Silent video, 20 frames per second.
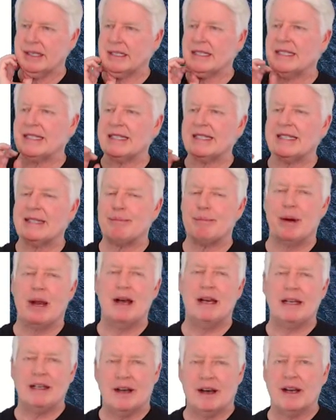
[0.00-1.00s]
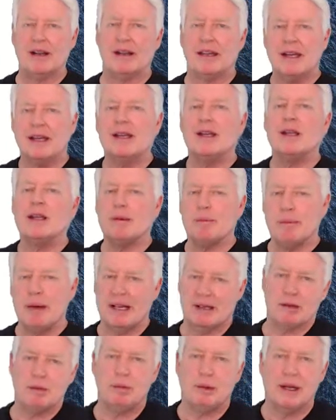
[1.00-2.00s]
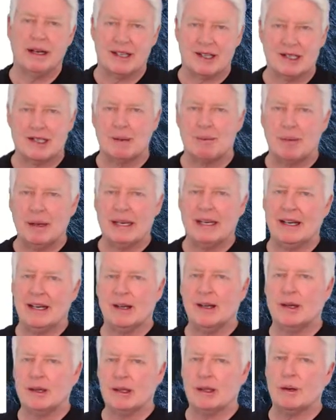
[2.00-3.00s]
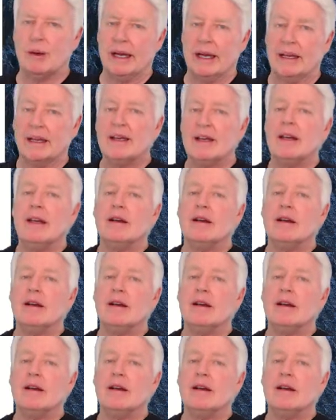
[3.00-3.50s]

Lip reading: It's just probably not the best place to be in an earthquake.